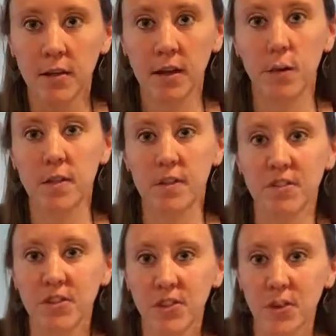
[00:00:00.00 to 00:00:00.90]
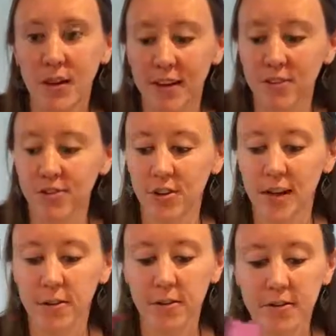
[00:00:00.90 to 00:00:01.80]
Now with the 2 extra
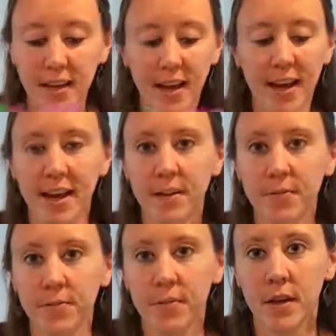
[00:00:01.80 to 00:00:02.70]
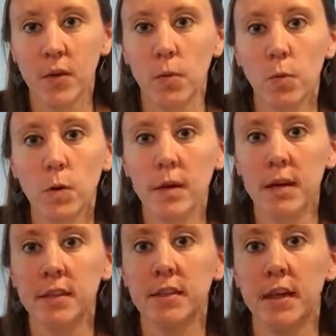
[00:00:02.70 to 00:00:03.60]
arrows I had,
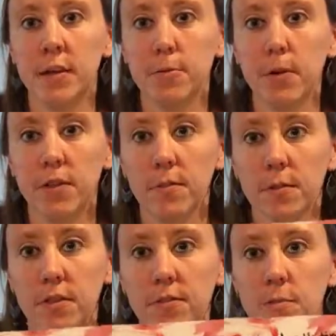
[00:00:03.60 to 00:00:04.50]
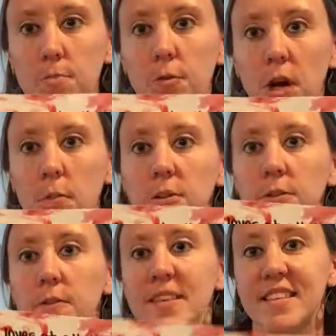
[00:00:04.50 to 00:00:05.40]
one, I wrote the verse from
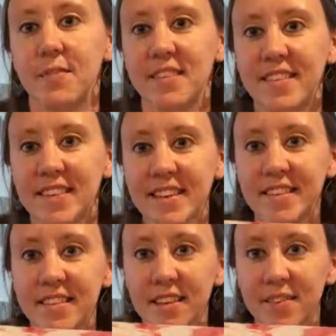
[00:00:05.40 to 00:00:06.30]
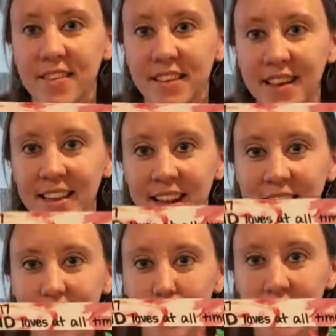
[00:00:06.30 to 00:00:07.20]
Proverbs 17:17 that I
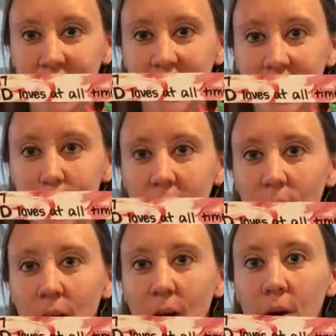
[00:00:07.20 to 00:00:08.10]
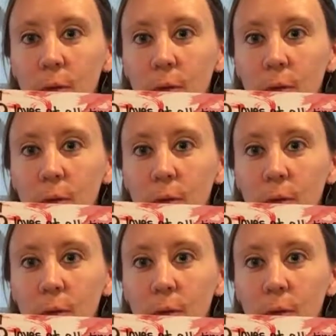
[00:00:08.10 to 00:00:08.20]
kept thinking about